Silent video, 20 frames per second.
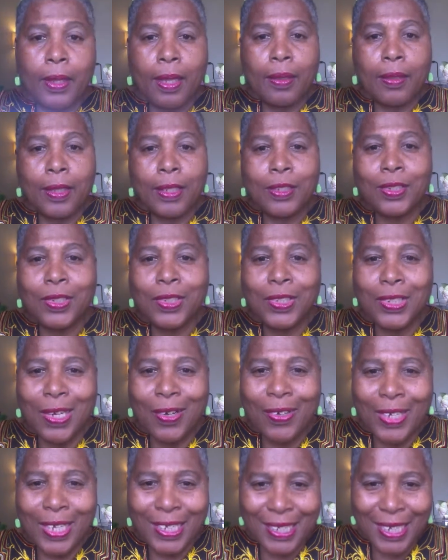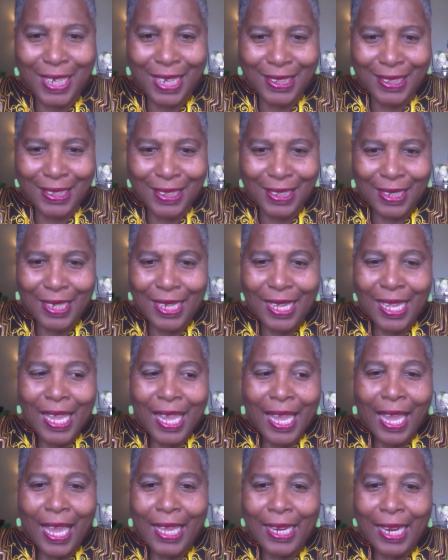This is Shariananda,
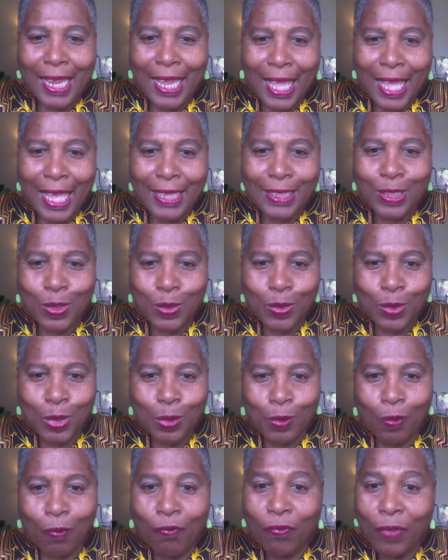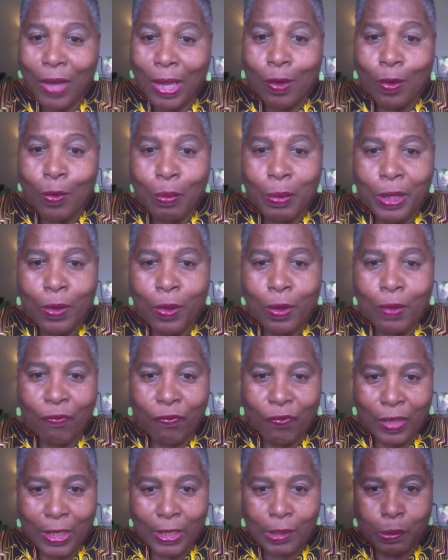and I ask you to follow me on
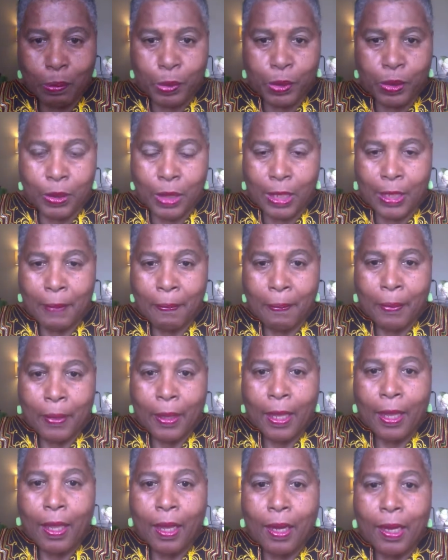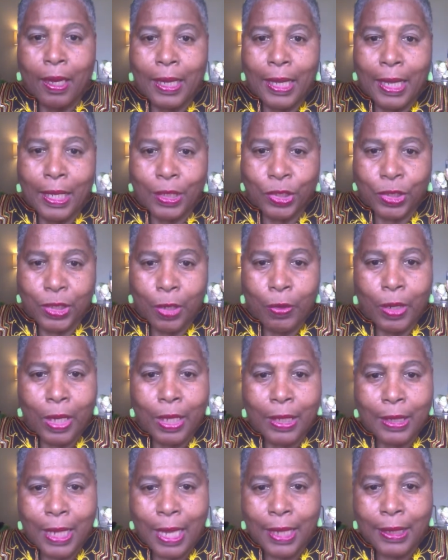Facebook as
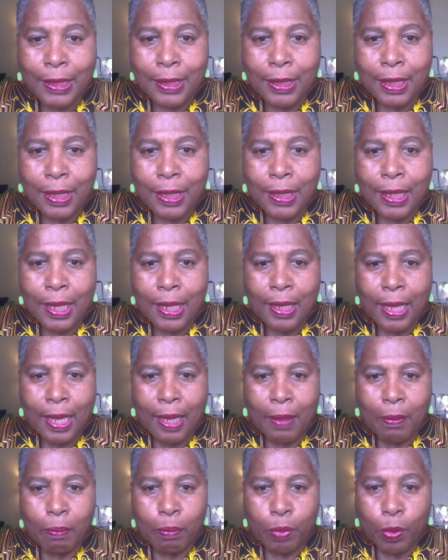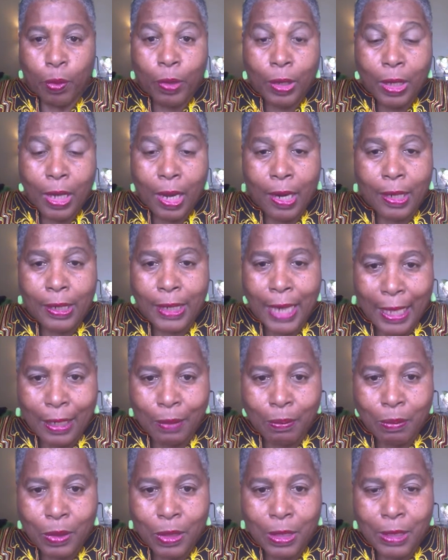Shariananda Beauregard
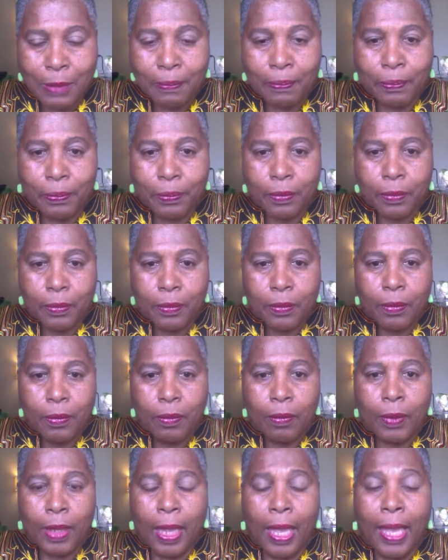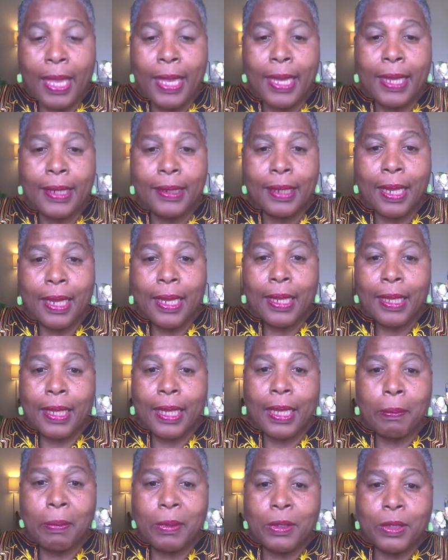Adams, and
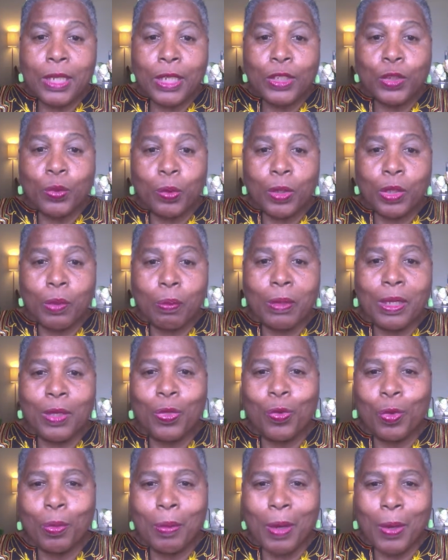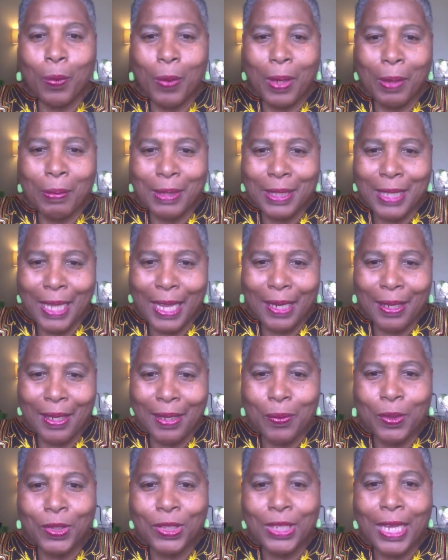keep in touch with me through my website,
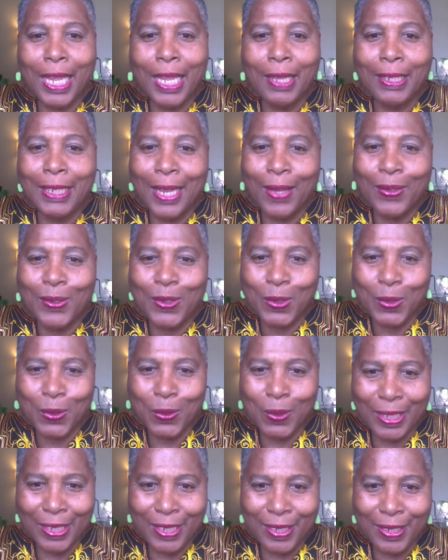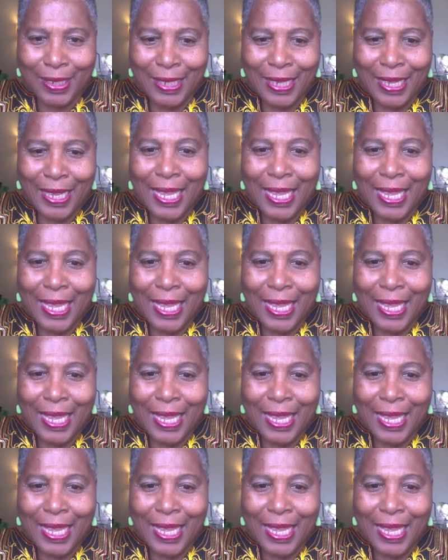which I announced earlier.